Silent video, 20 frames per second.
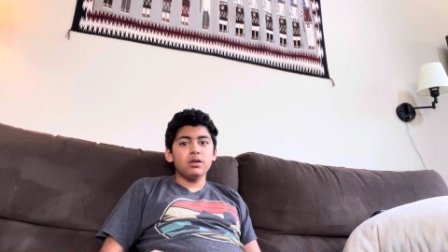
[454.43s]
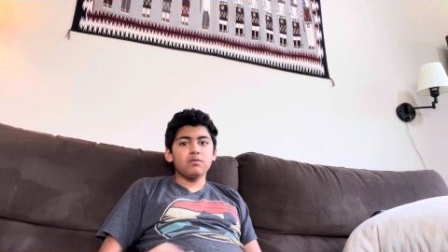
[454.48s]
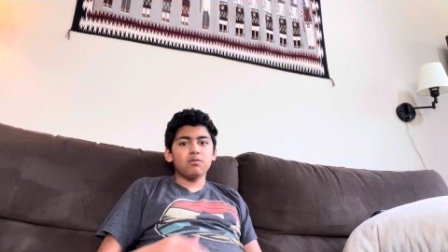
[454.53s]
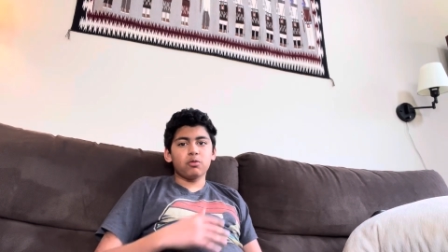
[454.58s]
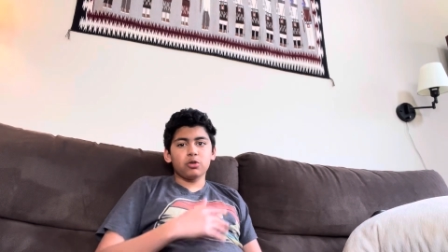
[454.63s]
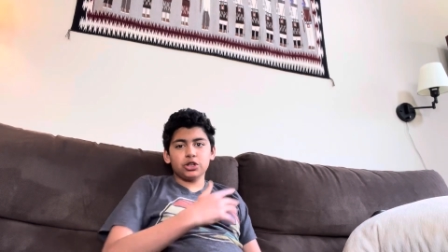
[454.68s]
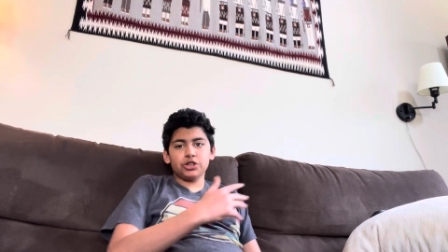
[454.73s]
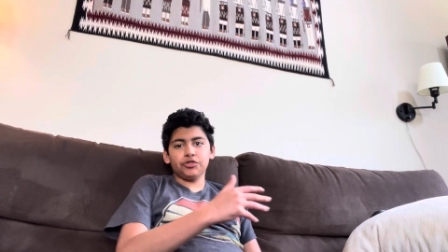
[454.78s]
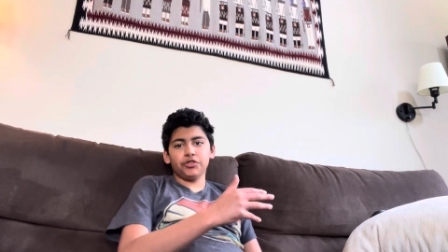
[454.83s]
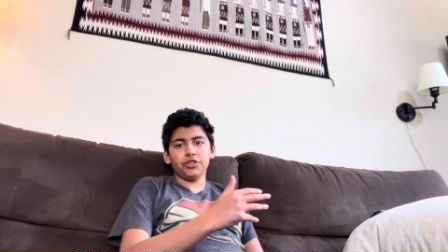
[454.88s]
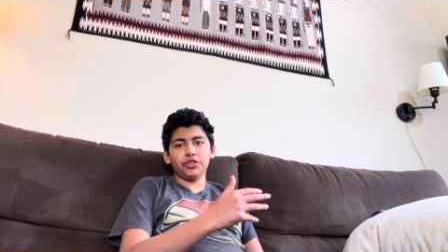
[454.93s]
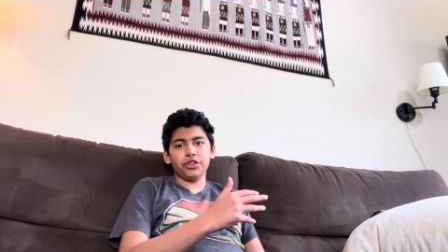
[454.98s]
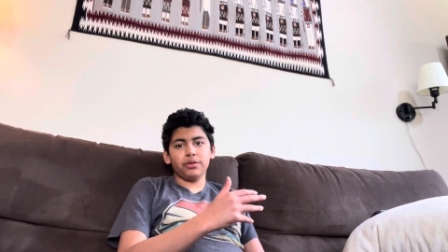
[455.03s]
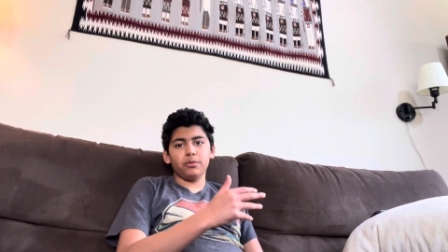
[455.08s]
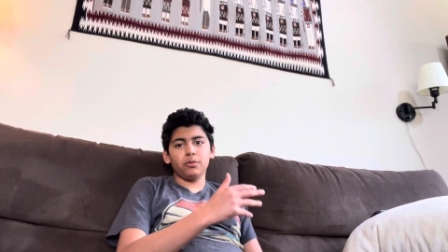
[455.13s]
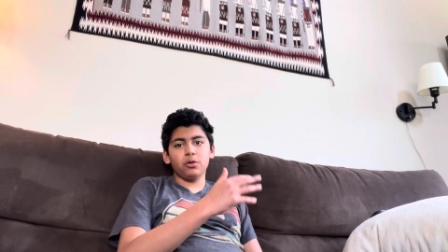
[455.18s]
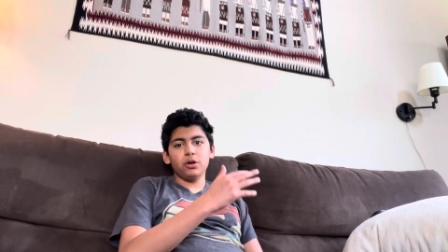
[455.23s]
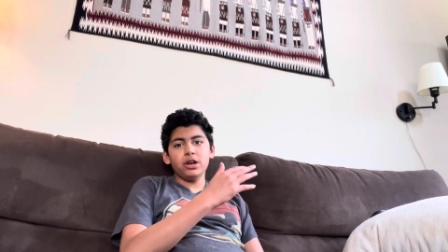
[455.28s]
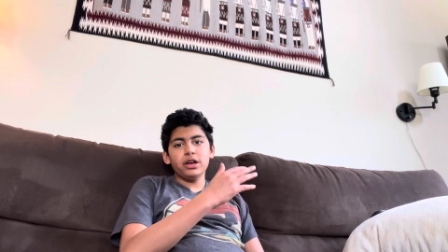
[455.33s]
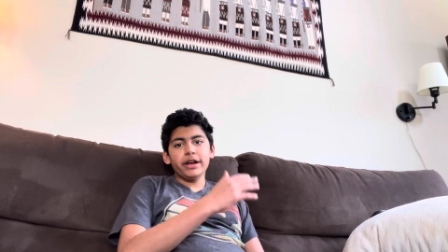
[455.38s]
worse for
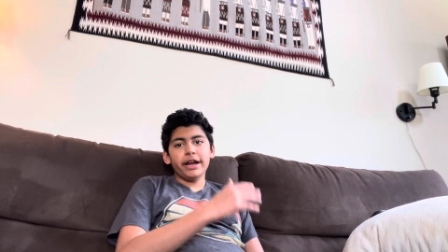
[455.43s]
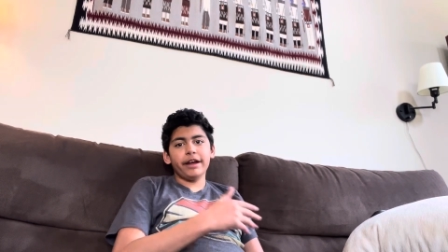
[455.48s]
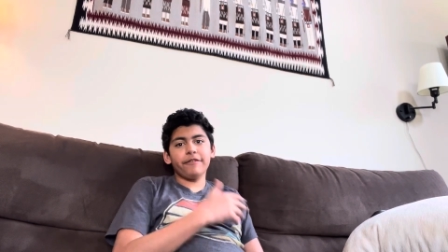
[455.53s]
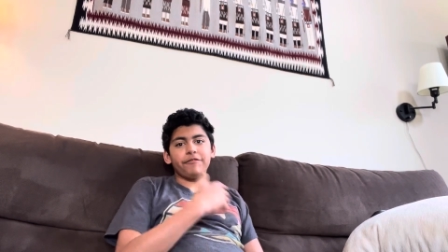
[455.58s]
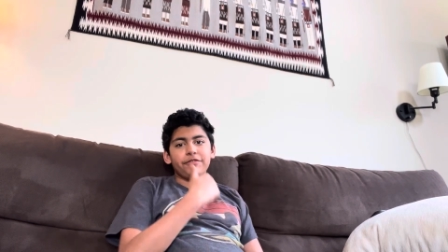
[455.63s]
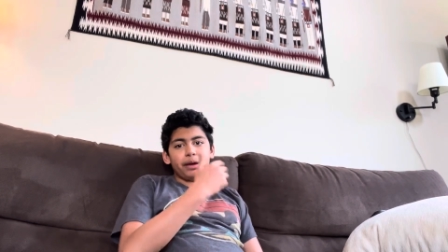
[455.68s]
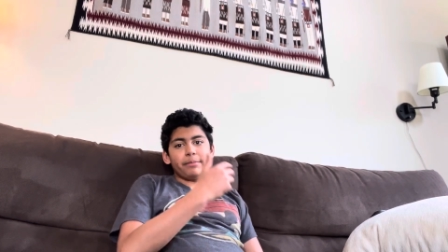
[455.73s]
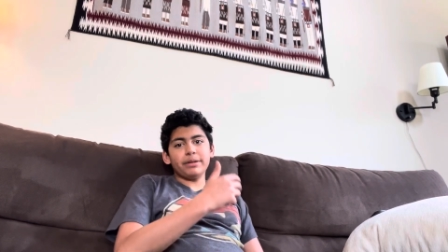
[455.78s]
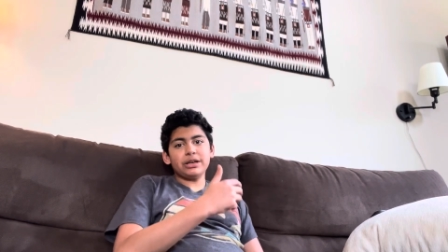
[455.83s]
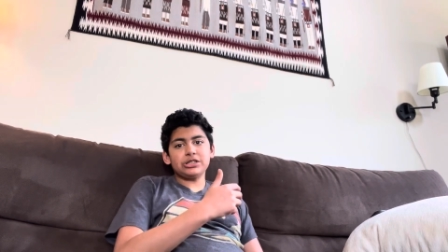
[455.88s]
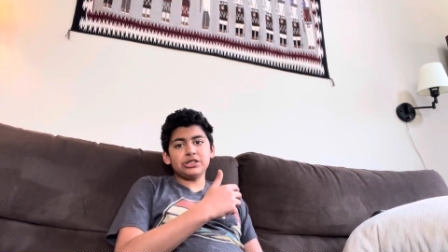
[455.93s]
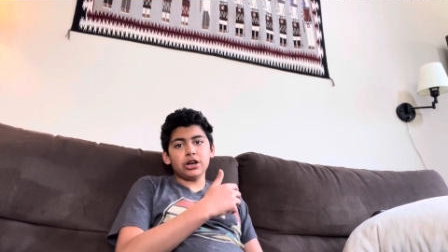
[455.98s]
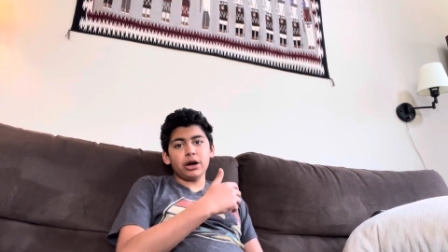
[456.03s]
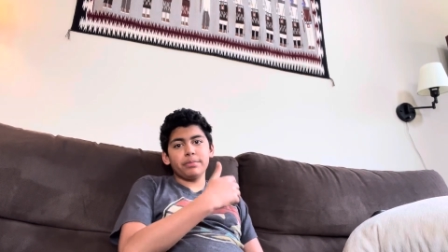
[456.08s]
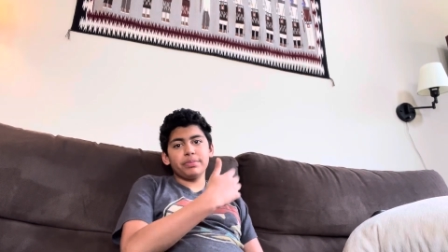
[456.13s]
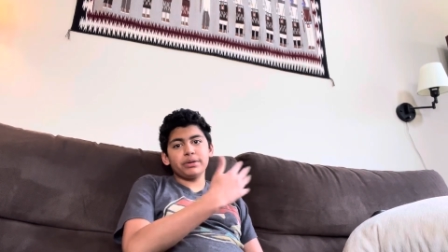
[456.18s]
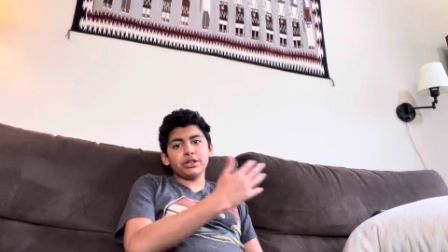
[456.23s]
if they mess up,